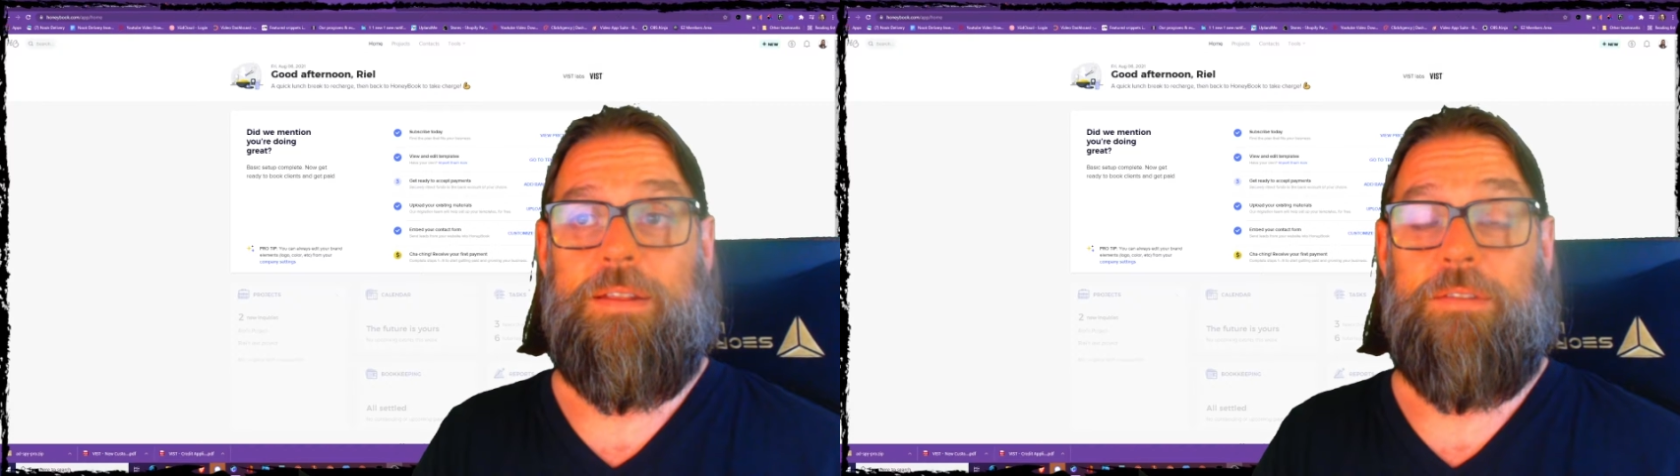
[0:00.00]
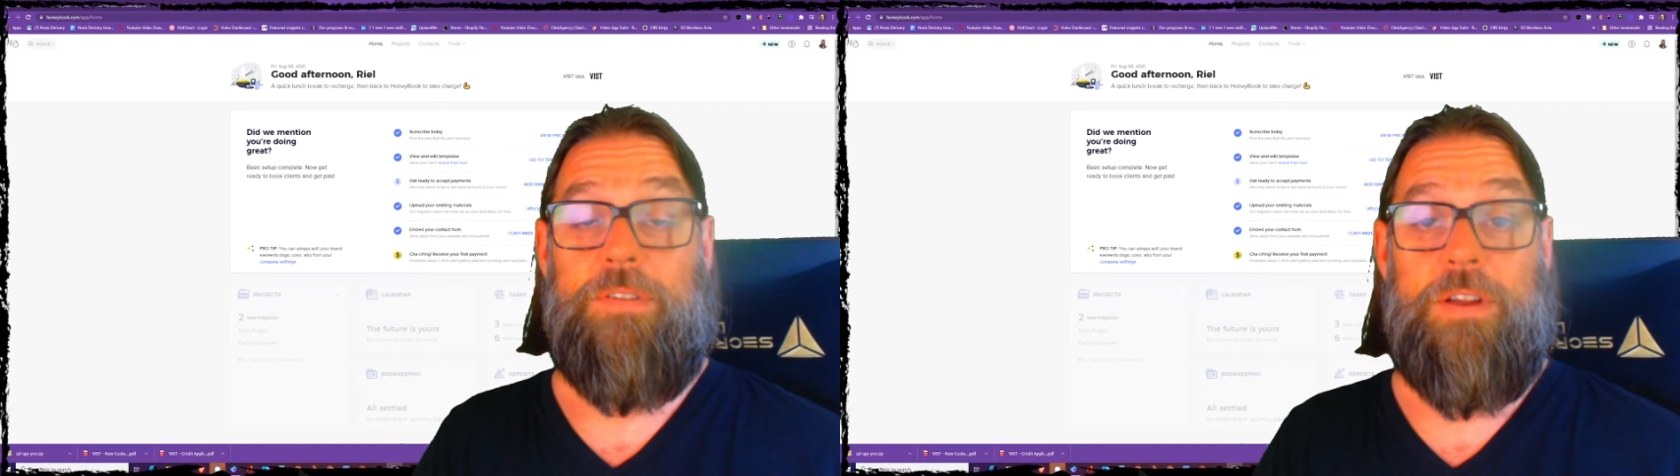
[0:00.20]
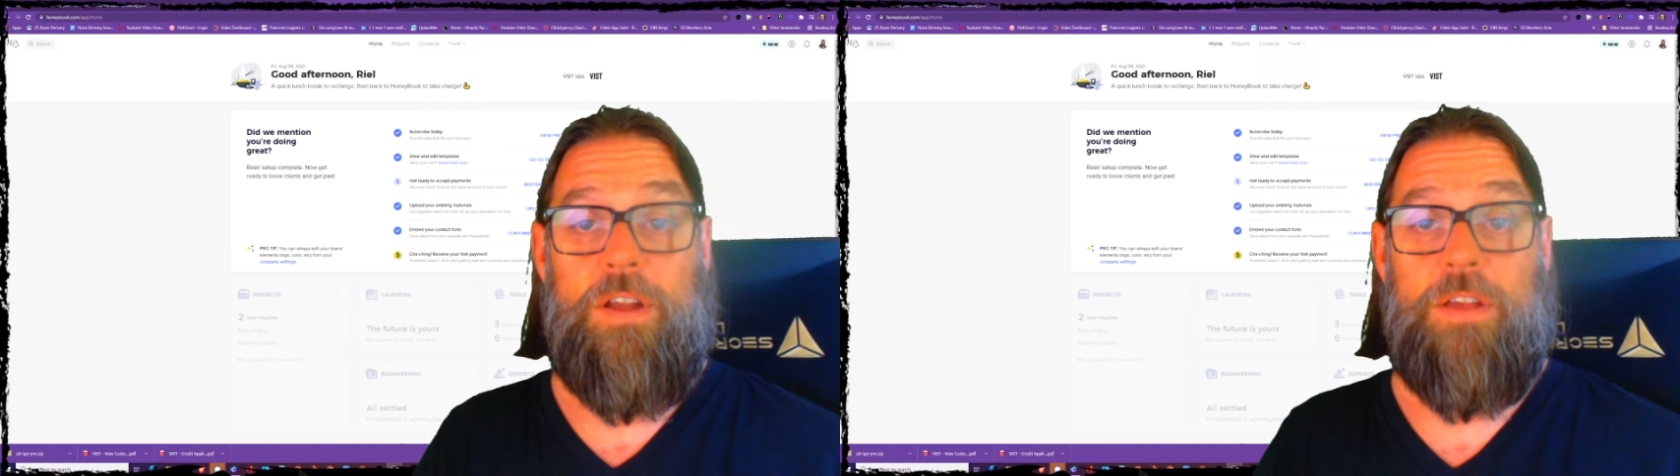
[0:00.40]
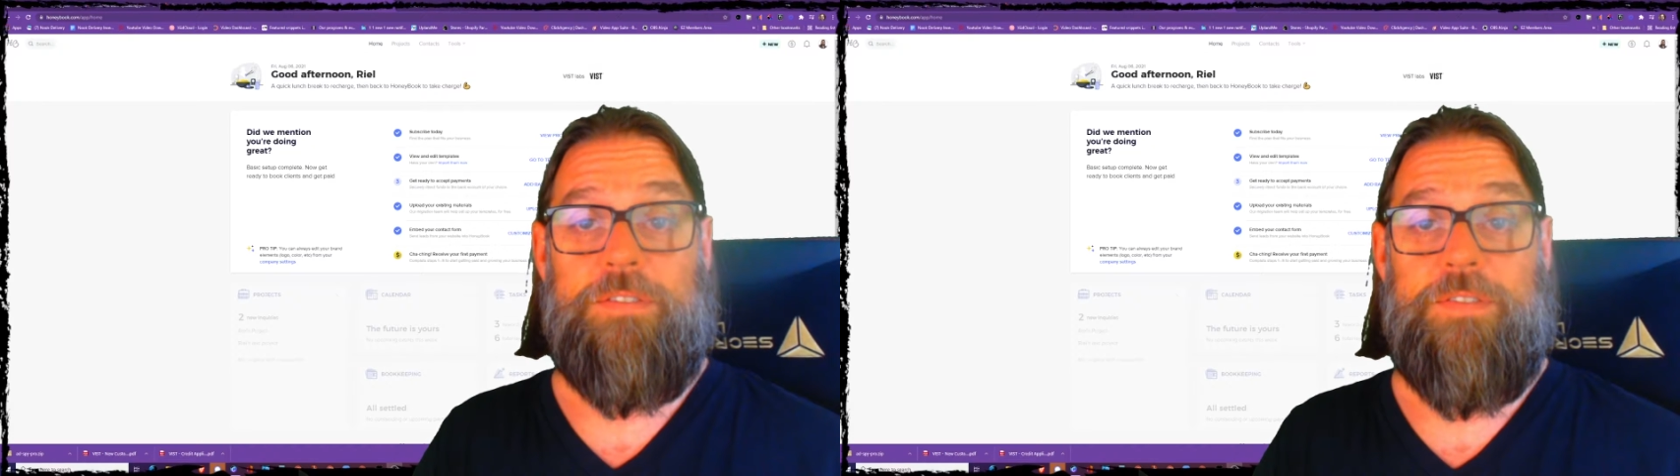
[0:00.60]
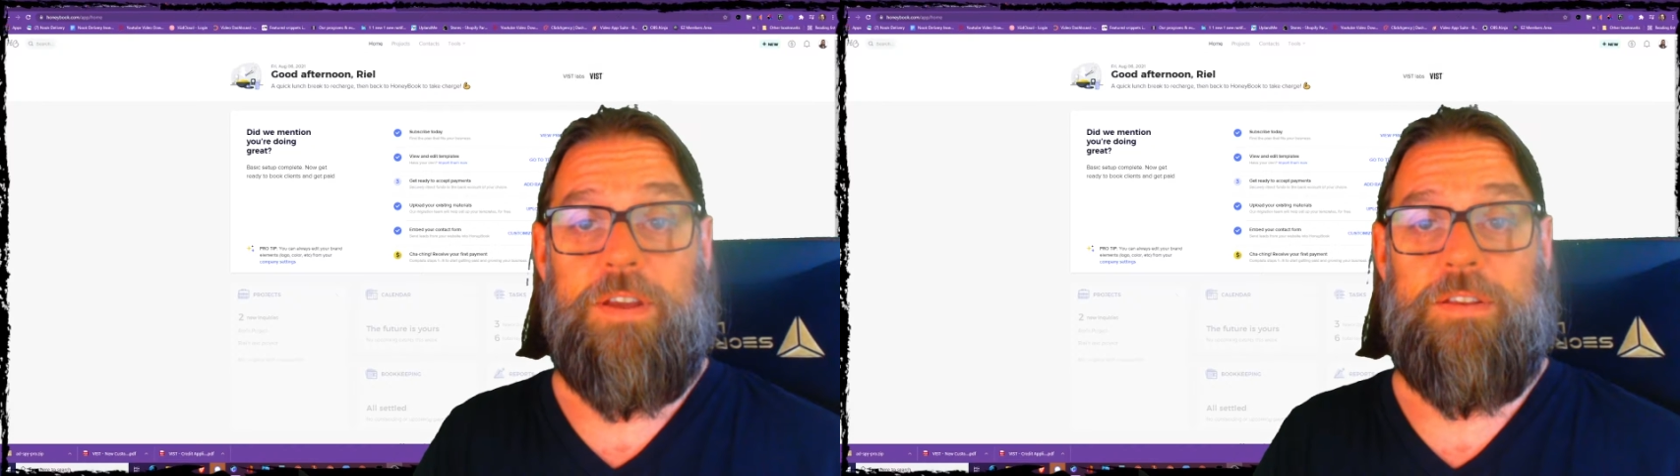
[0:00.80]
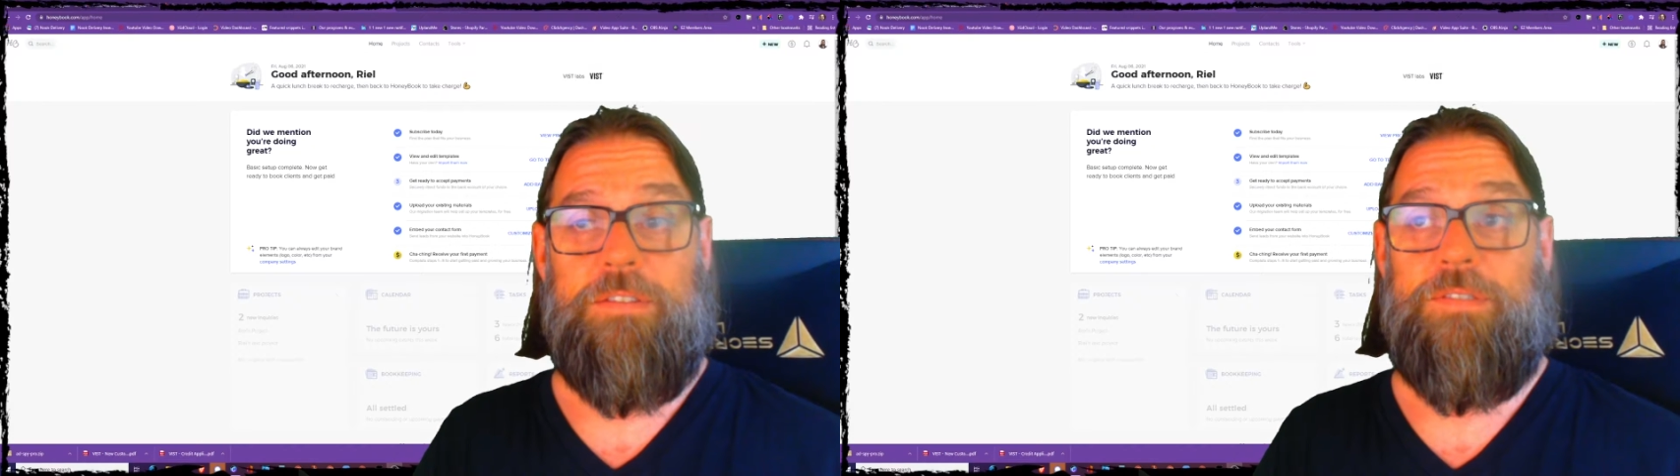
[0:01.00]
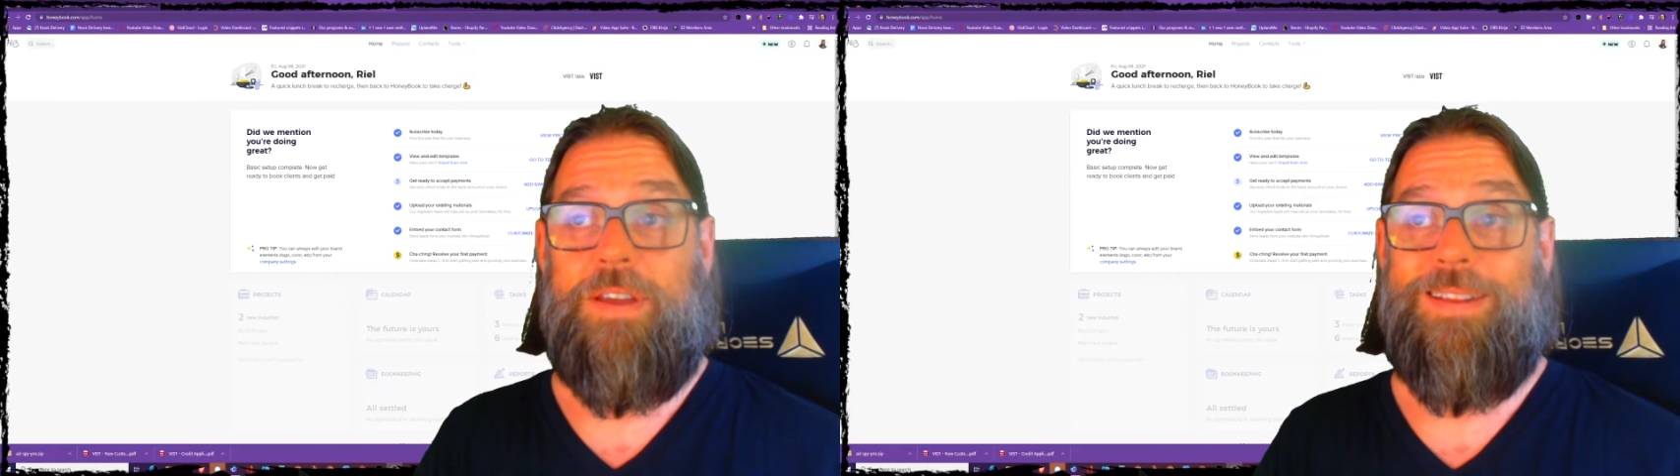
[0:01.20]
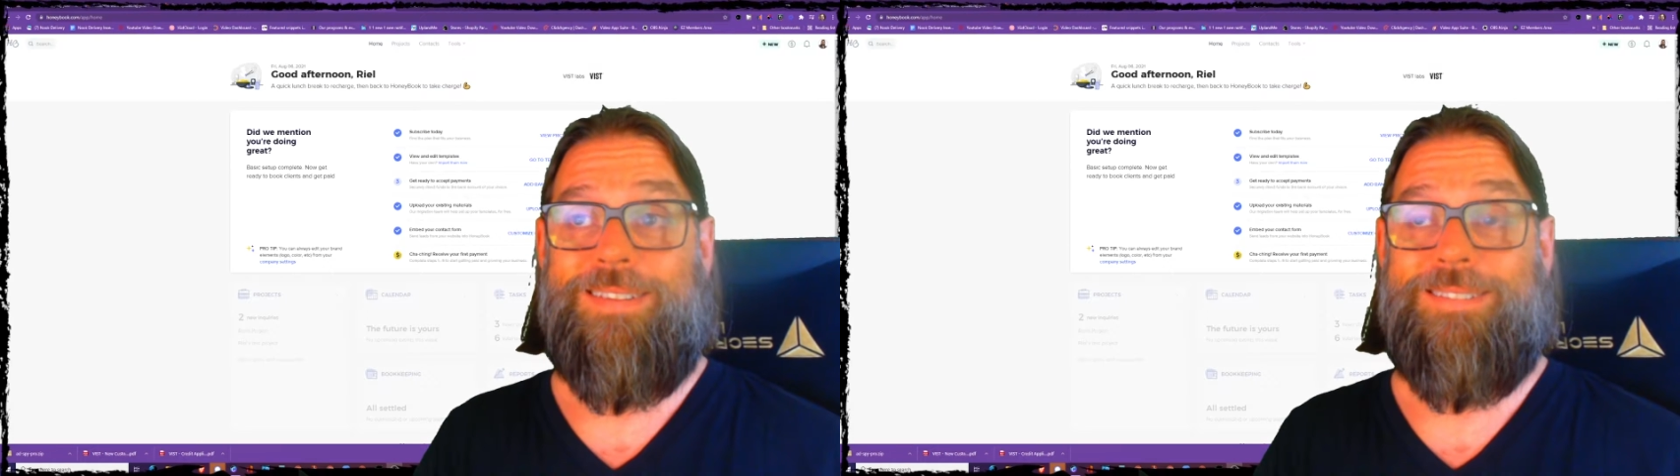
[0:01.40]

very cost effective and